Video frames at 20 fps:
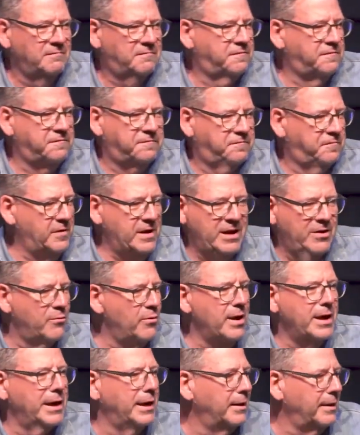free
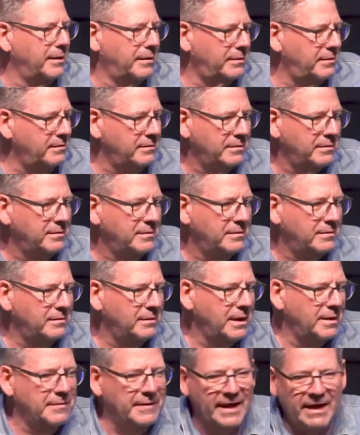reign
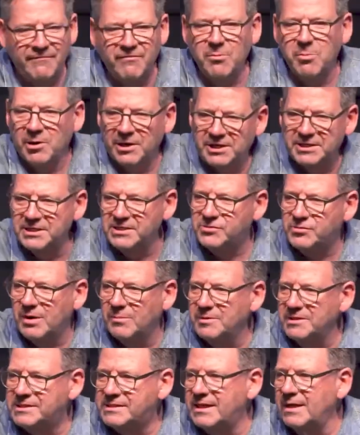and everybody just
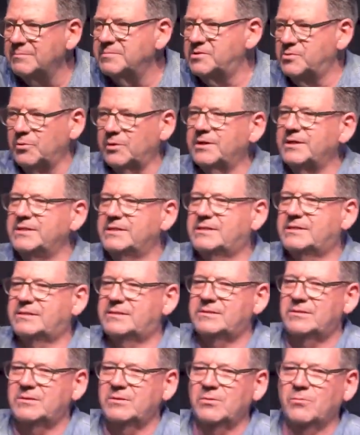rubber stamps what
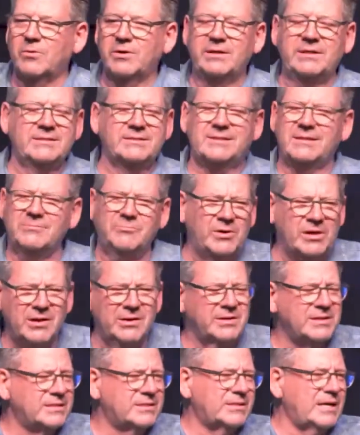he's what he's we
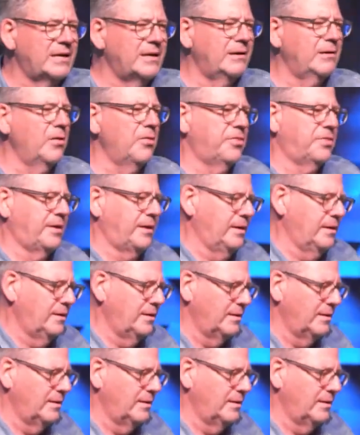don't it's unhealthy